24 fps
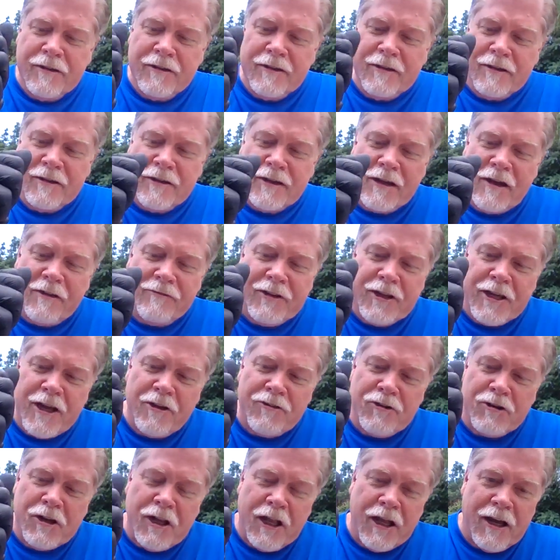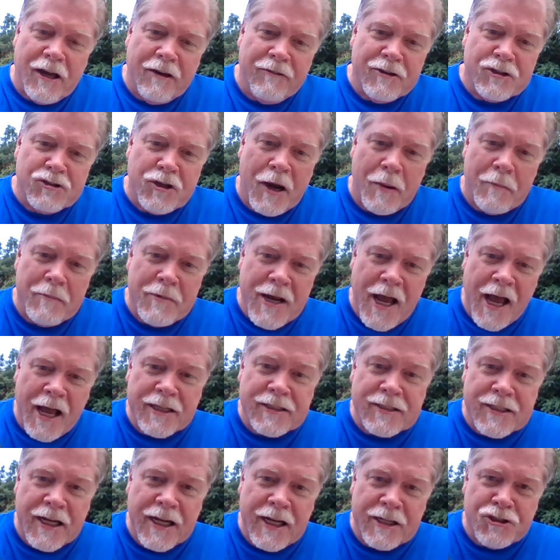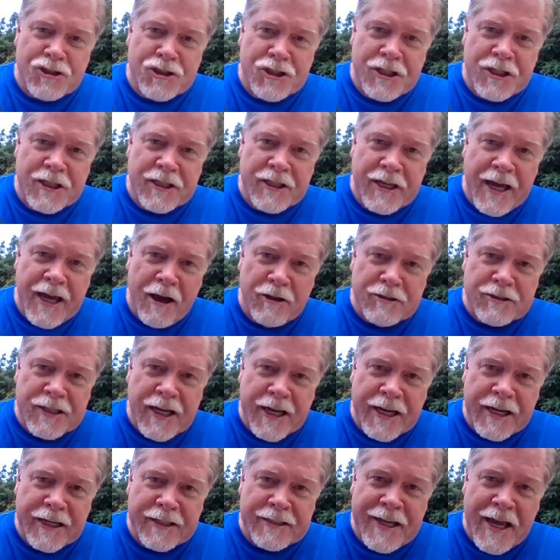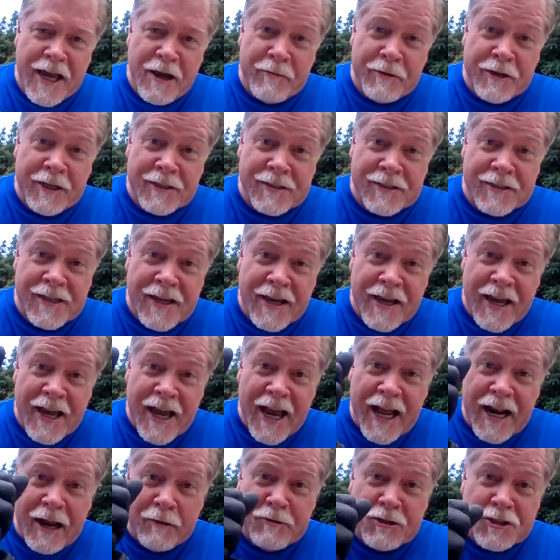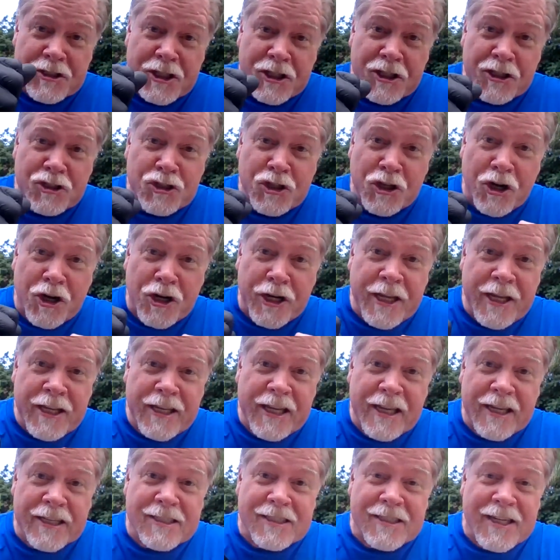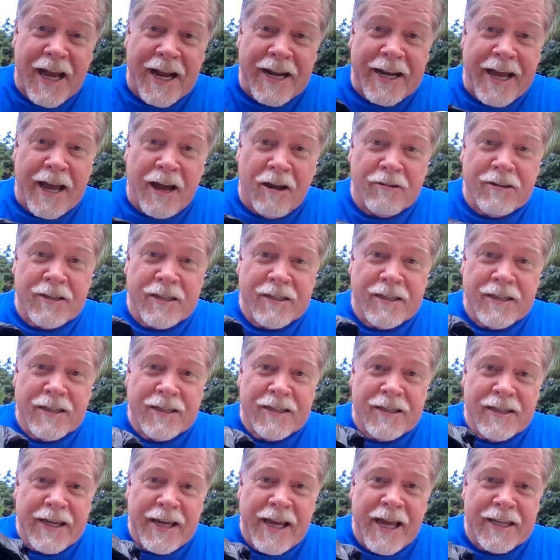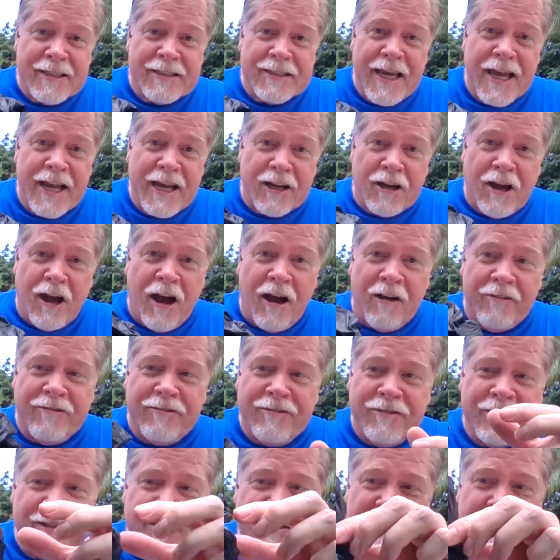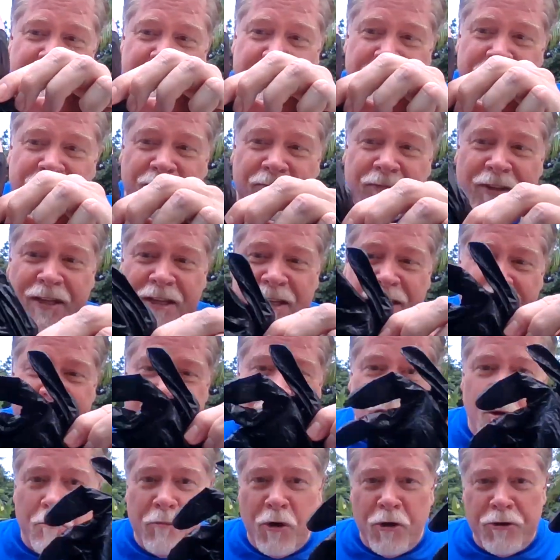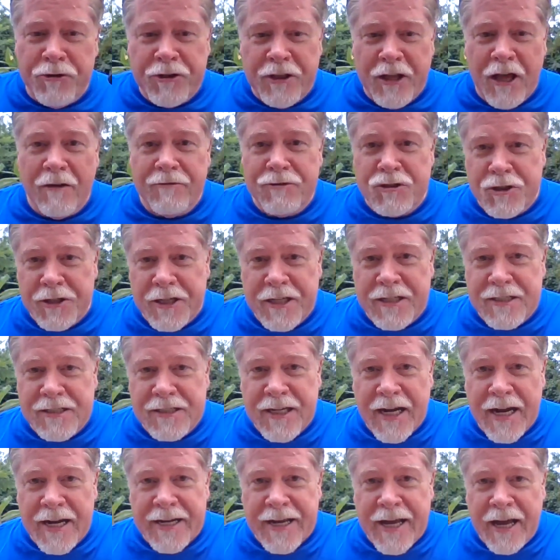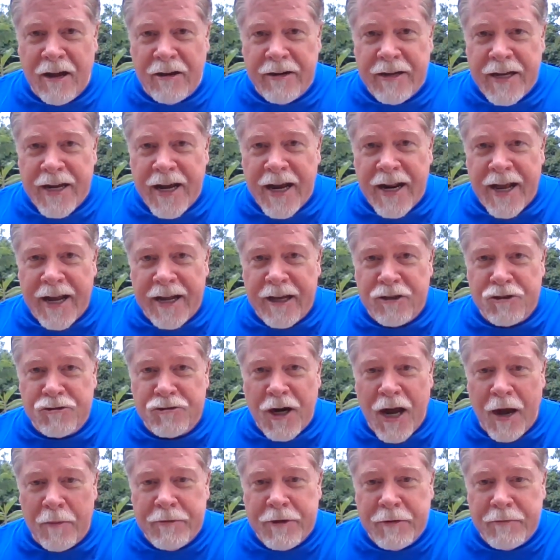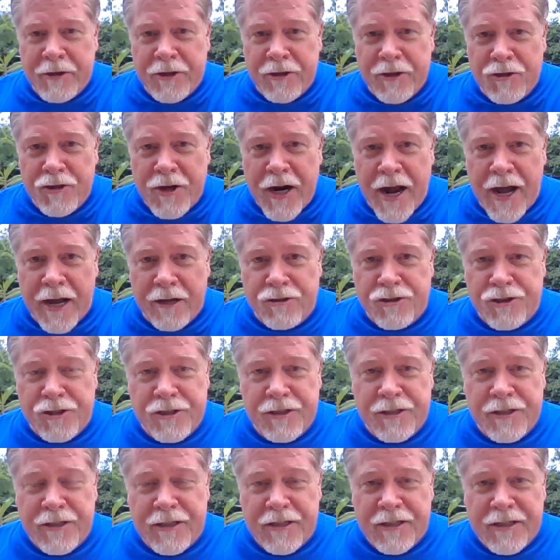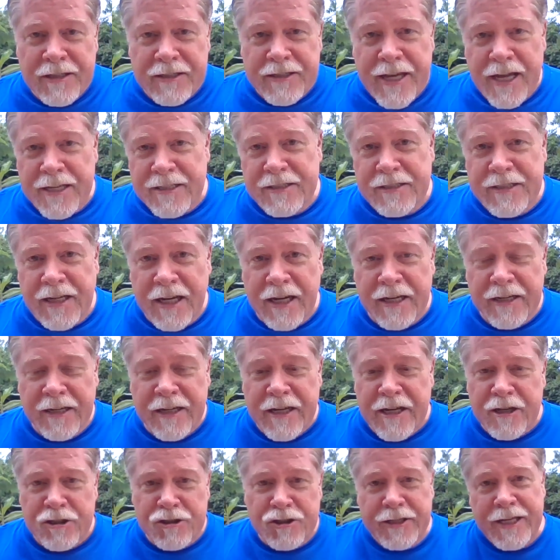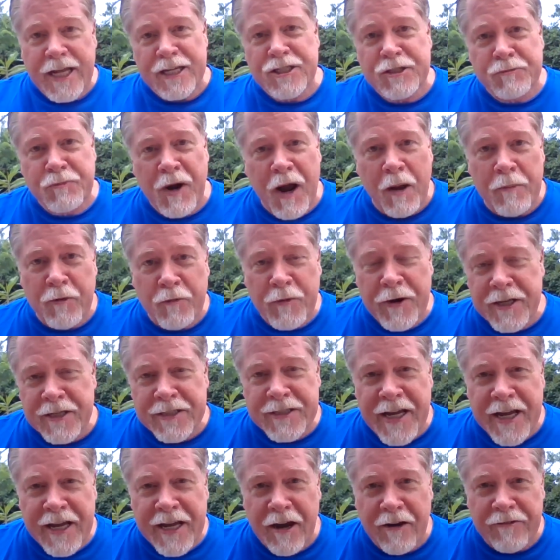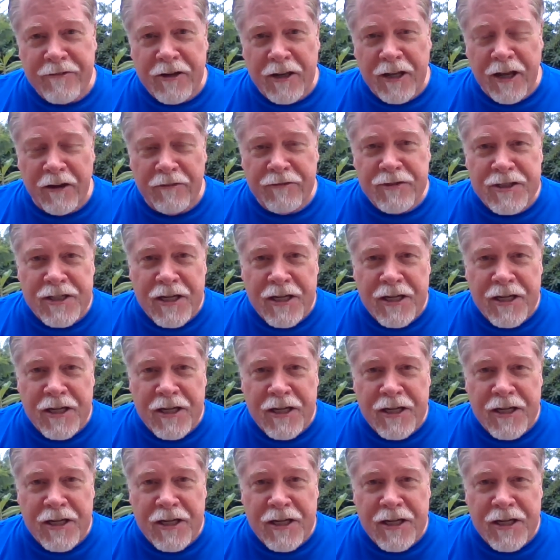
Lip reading: of the other glove, so I'm not touching the outside contaminants, and I'm just going to turn it inside out and take it off. Now both gloves are inside out, and I can drop them in the trash. That's done. So that's the proper way to take off gloves.